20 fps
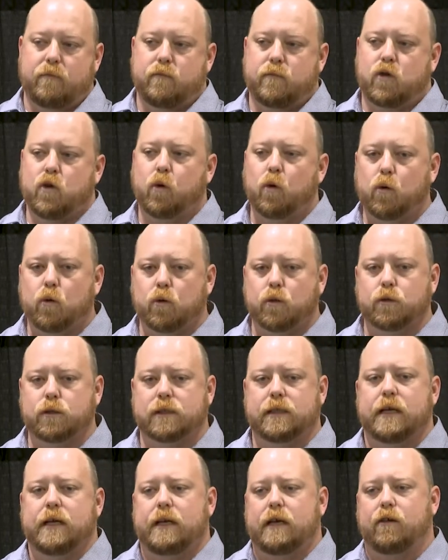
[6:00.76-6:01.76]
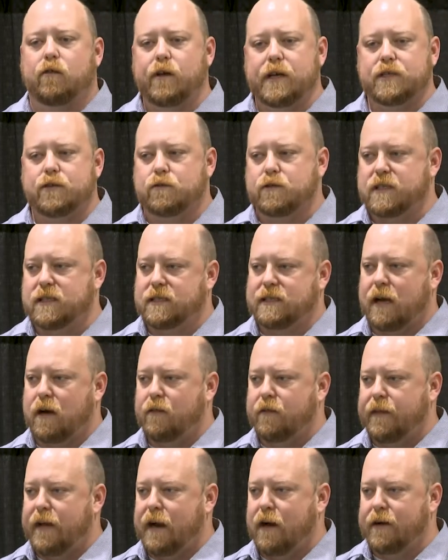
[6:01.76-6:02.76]
tools and resources that are
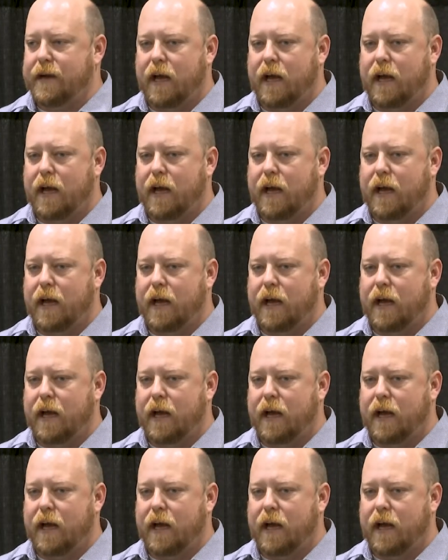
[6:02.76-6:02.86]
there to